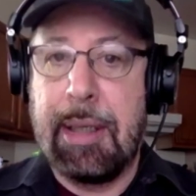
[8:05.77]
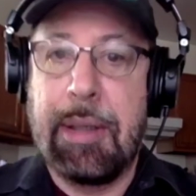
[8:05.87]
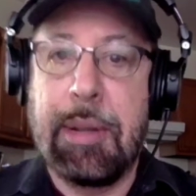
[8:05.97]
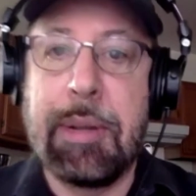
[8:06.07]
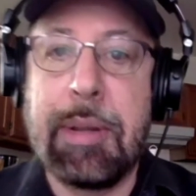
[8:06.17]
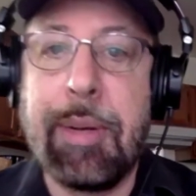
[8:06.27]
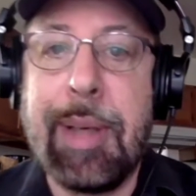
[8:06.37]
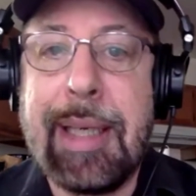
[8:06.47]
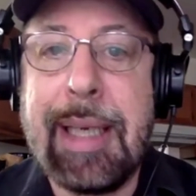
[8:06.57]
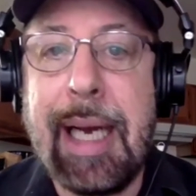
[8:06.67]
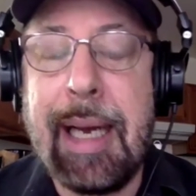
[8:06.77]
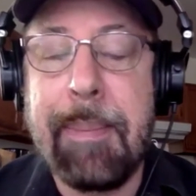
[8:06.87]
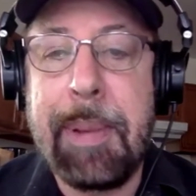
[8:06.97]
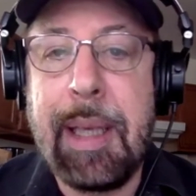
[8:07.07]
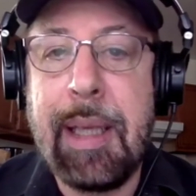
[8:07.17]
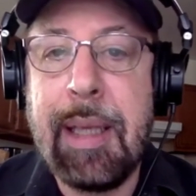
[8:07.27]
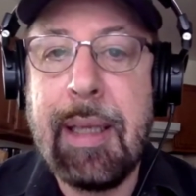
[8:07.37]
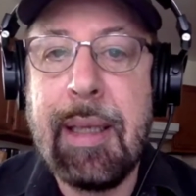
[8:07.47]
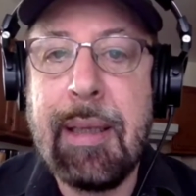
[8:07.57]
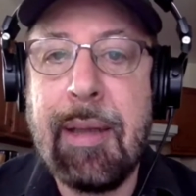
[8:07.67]
learn to write copy,
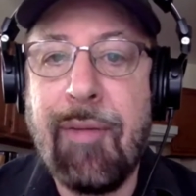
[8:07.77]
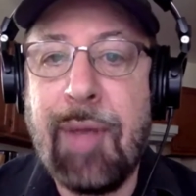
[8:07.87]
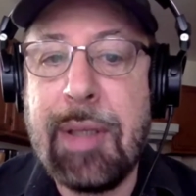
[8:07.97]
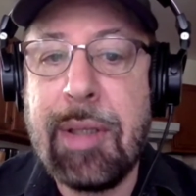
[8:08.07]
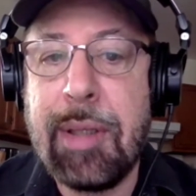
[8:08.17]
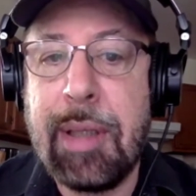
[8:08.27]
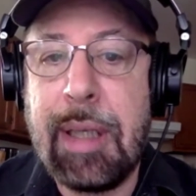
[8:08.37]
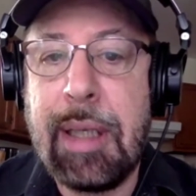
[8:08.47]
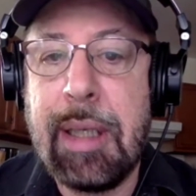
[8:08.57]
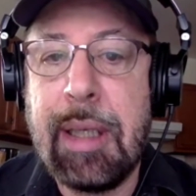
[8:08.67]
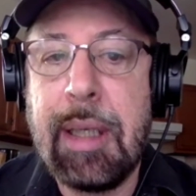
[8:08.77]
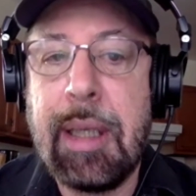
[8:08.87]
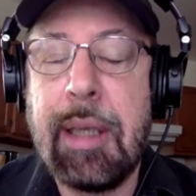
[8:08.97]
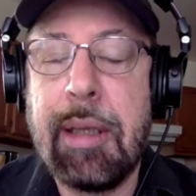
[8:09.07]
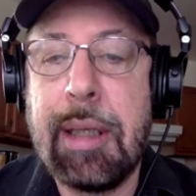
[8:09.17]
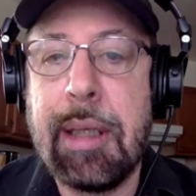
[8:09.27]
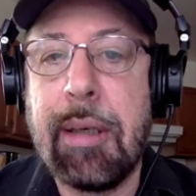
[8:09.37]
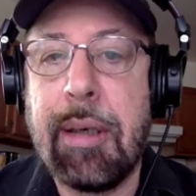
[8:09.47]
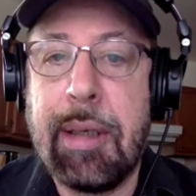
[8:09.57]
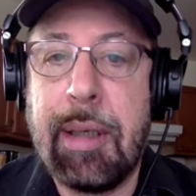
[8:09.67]
eventually they're
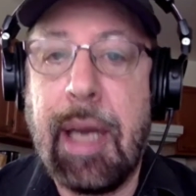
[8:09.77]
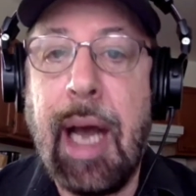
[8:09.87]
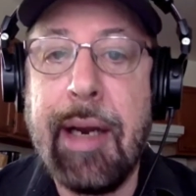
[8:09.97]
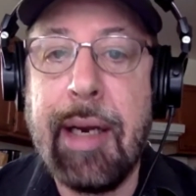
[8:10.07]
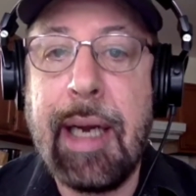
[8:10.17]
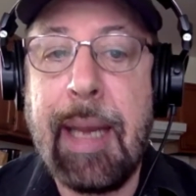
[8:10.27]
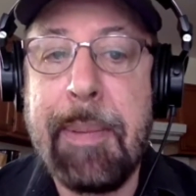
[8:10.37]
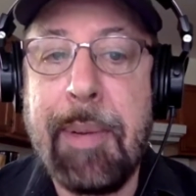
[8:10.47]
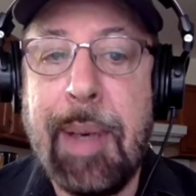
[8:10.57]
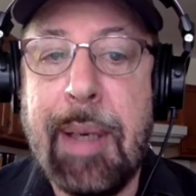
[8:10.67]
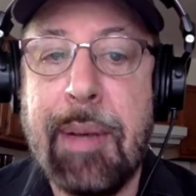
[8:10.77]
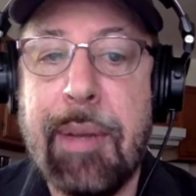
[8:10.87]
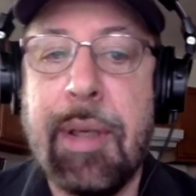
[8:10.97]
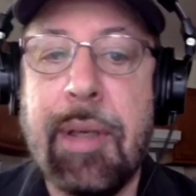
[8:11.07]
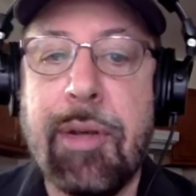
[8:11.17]
going to hire copywriters.